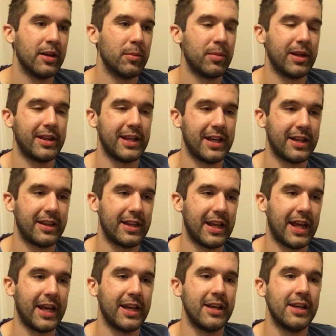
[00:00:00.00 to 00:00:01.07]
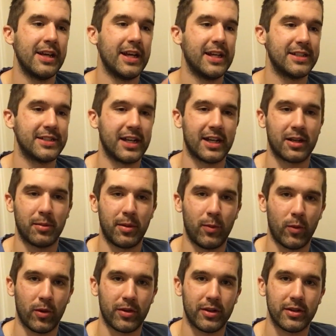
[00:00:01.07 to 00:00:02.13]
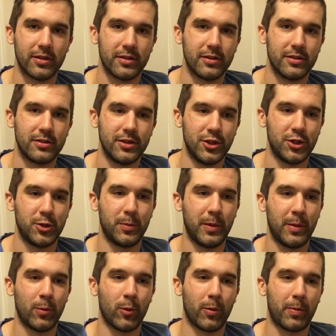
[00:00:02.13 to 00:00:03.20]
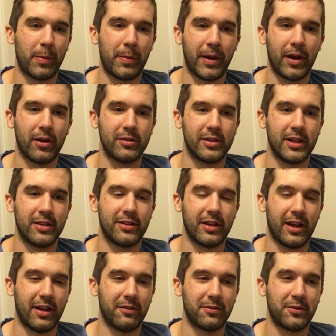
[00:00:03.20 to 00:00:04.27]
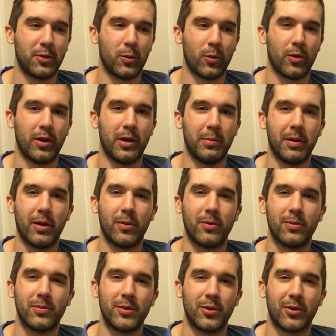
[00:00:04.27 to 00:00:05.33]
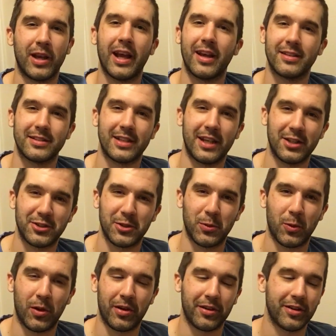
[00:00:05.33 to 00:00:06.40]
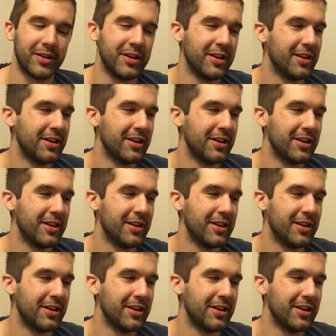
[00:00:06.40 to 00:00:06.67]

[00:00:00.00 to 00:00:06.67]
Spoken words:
But at the end of the day, it's not going to be worth it. You should be more prepared than to have to worry about your cans catching water.